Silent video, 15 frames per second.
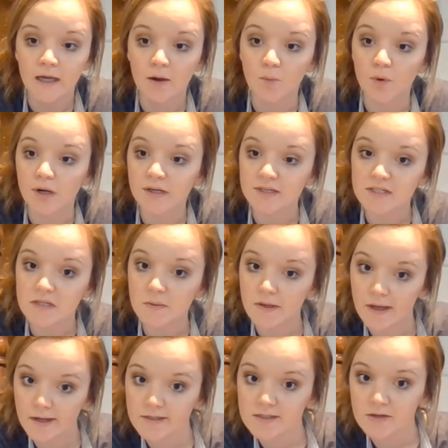and we're going to see what
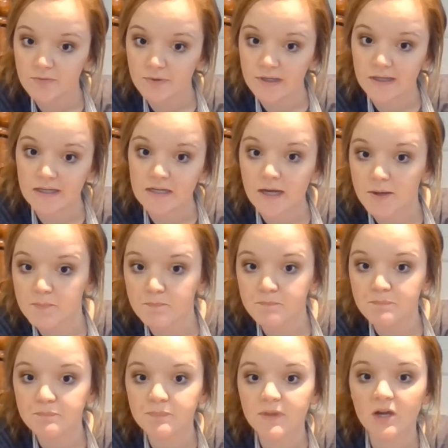kind of stuff we can get done.
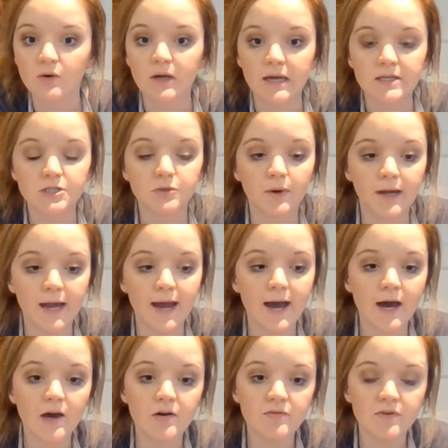Okay, so I
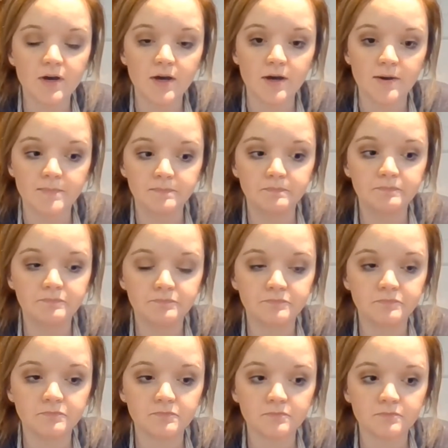have
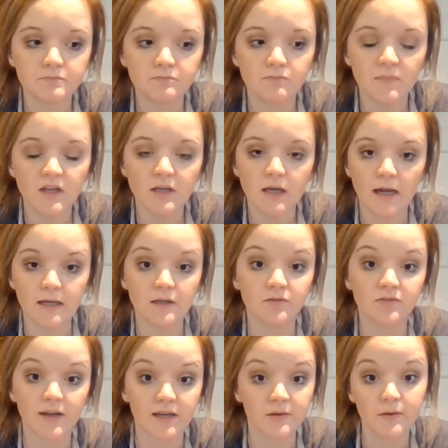kind
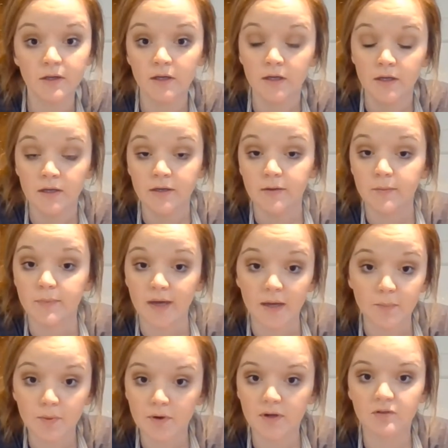of like
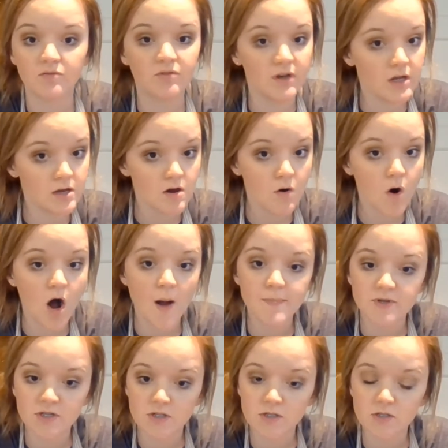paper and video
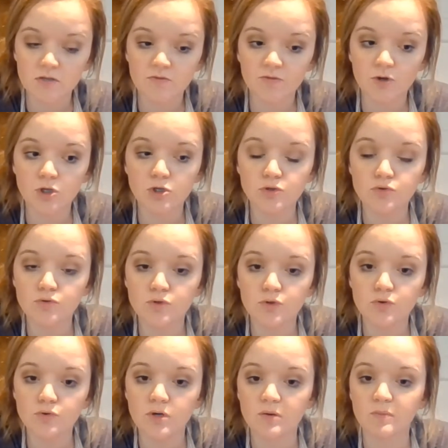options for you
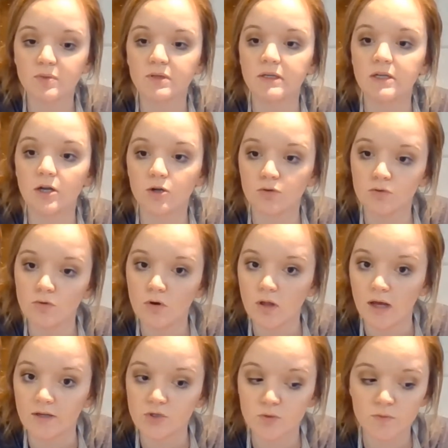to complete on Google
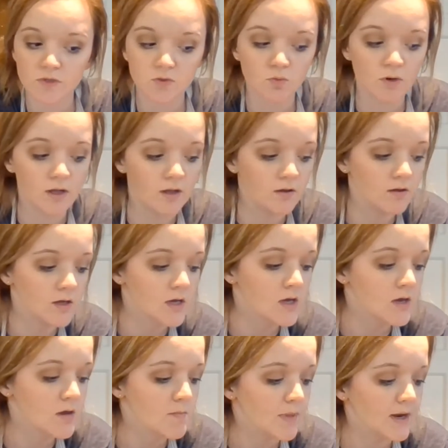Classroom as well.
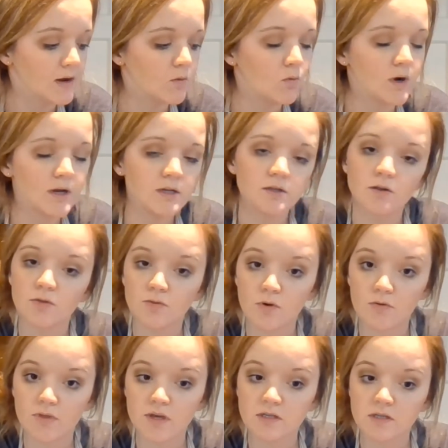But I wanted to
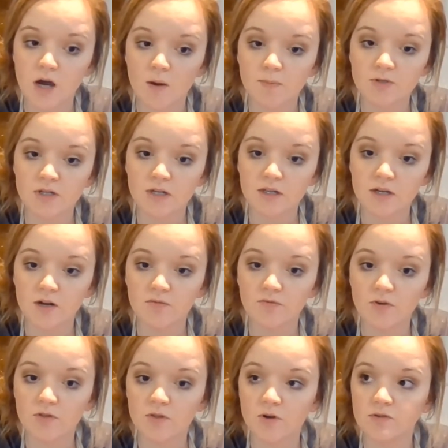throw this option in there
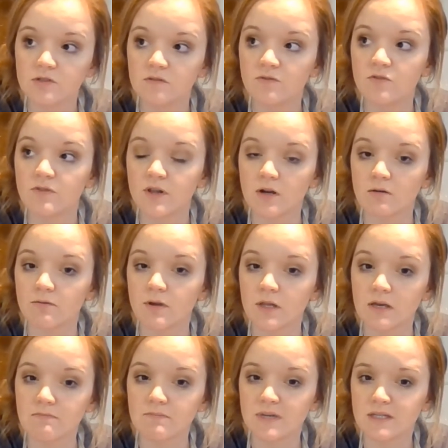for those of you that are
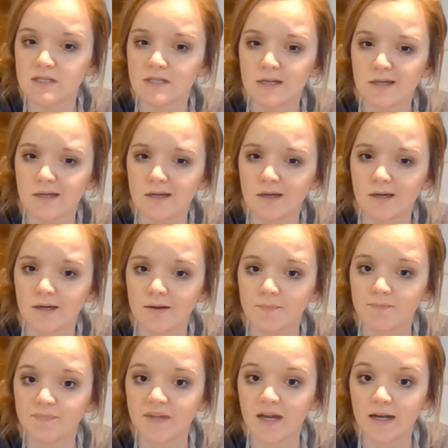really missing
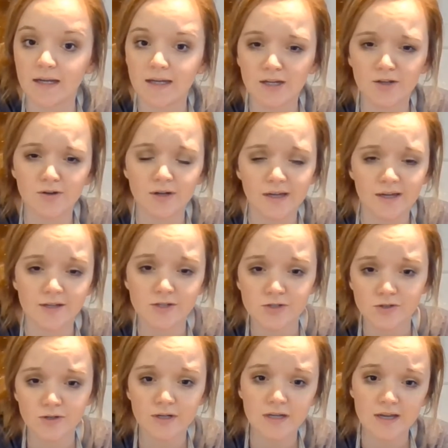kind of getting your hands
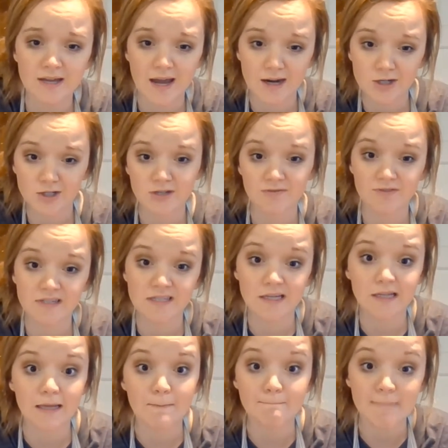dirty and actually
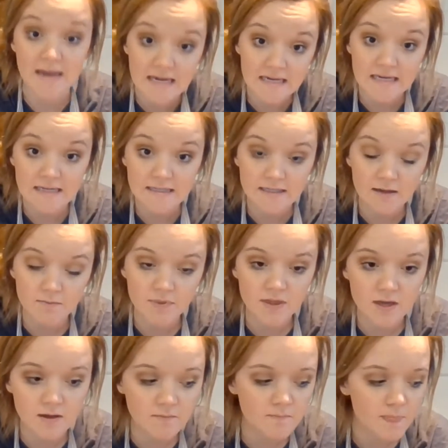physically making
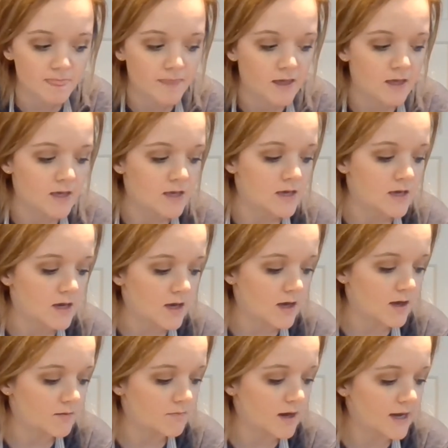something.
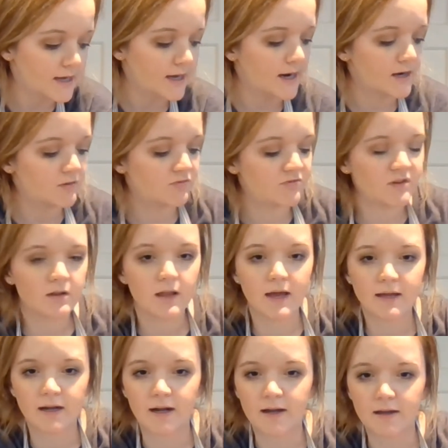I kind of feel
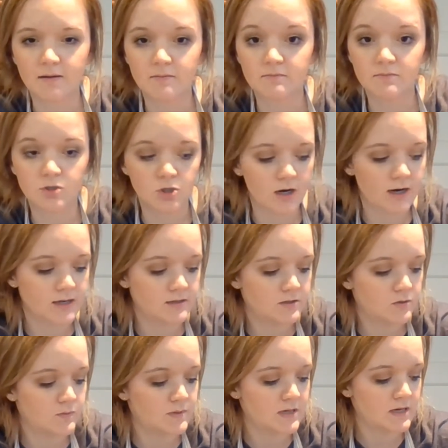like I am trying
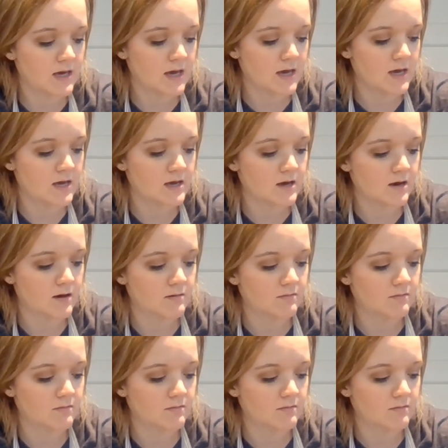to be a